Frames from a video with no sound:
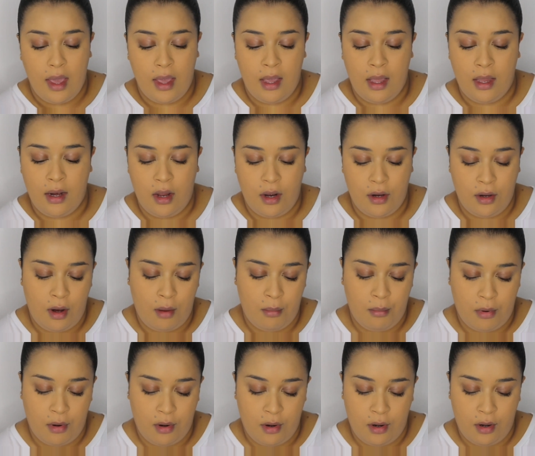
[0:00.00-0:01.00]
in
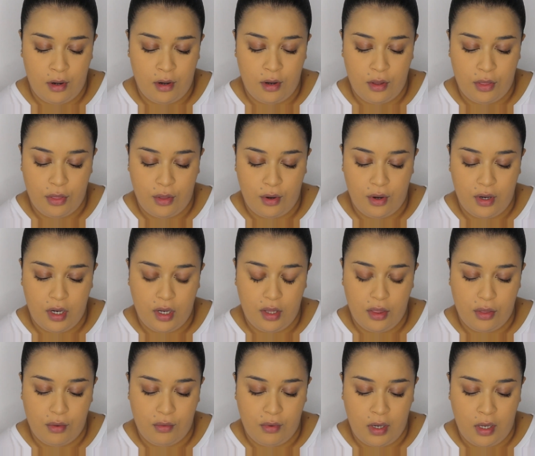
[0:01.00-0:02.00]
number
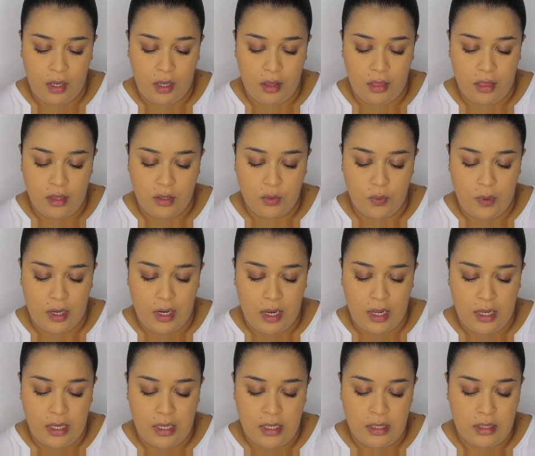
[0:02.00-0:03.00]
33, and this one
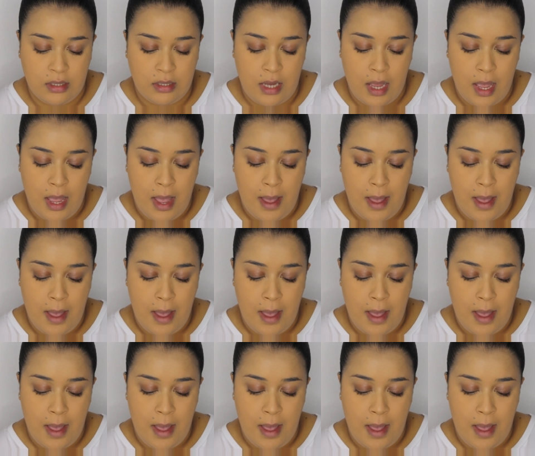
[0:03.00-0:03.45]
is